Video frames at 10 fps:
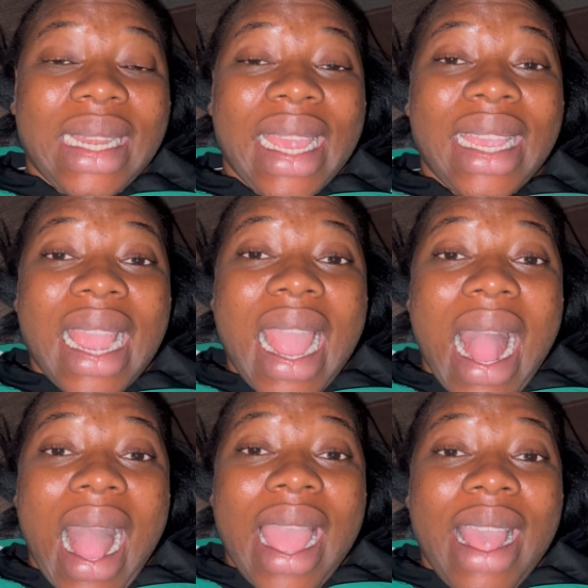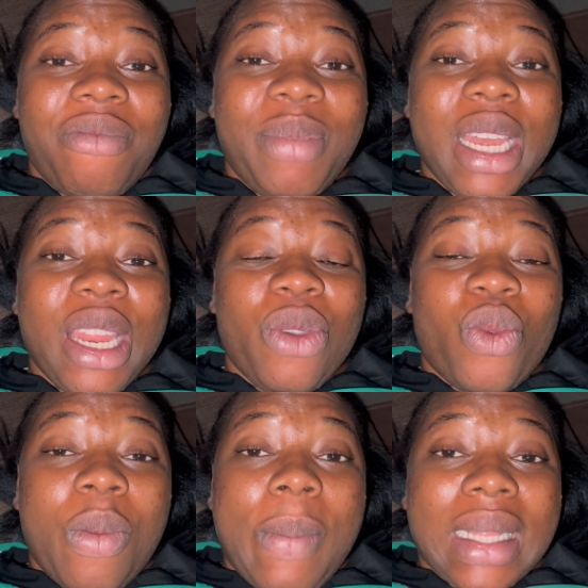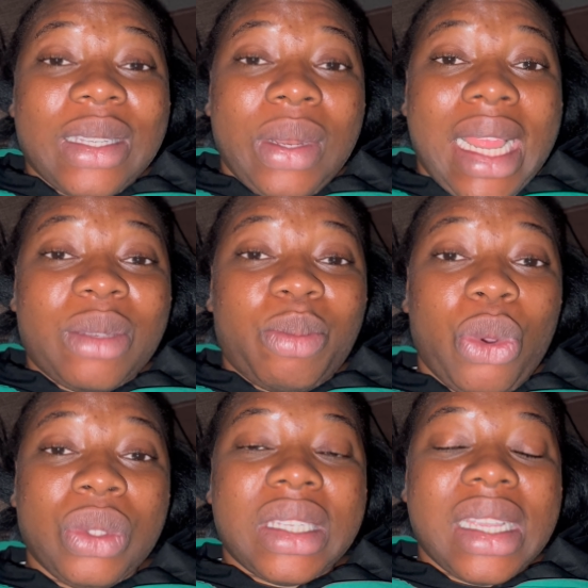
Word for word: Like, I have been in one particular spot